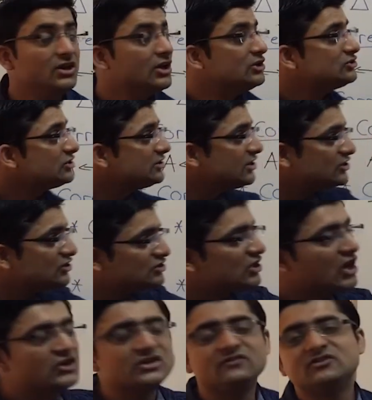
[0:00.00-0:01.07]
So this is how
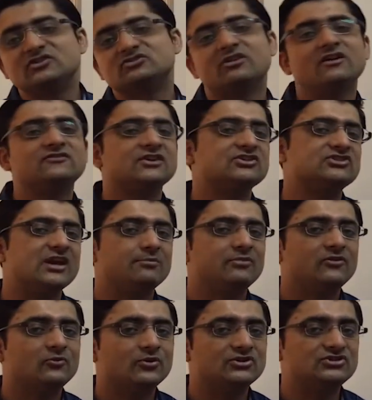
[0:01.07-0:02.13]
you have to solve such type
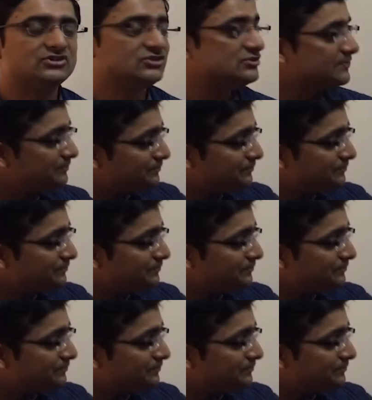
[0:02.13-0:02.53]
of questions.